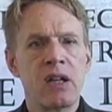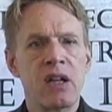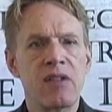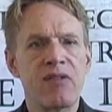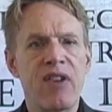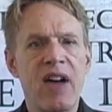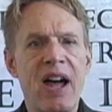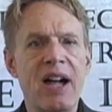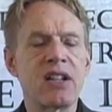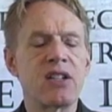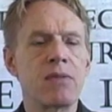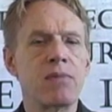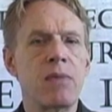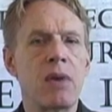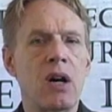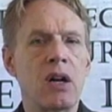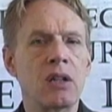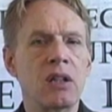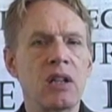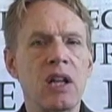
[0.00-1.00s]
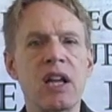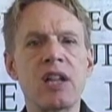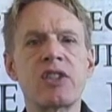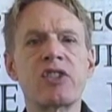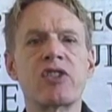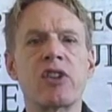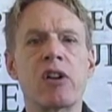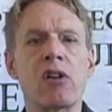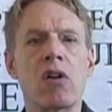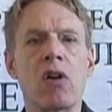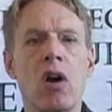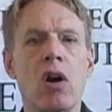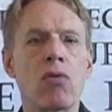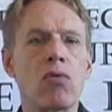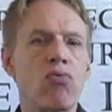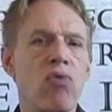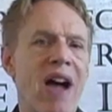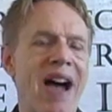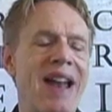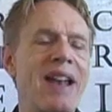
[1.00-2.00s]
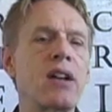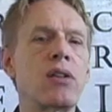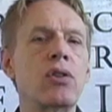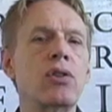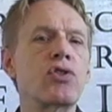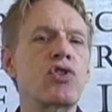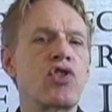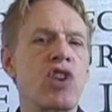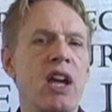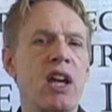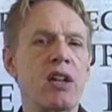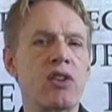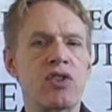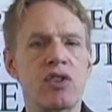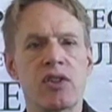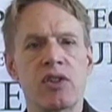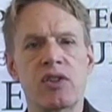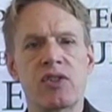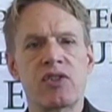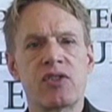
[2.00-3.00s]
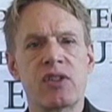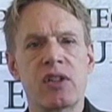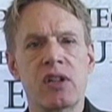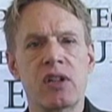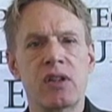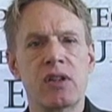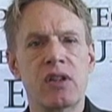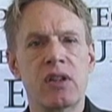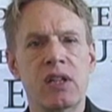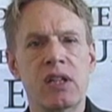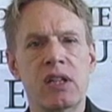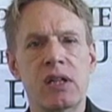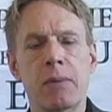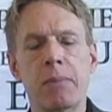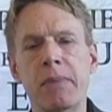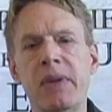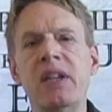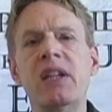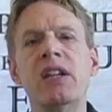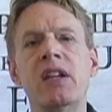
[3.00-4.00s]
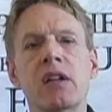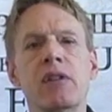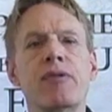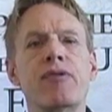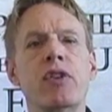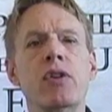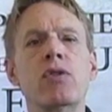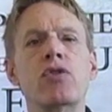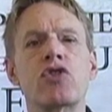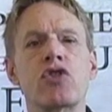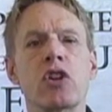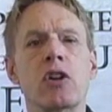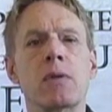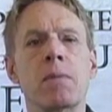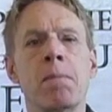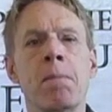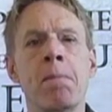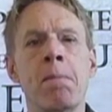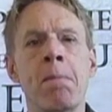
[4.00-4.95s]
In fact, unless there are radical changes in the immediate future,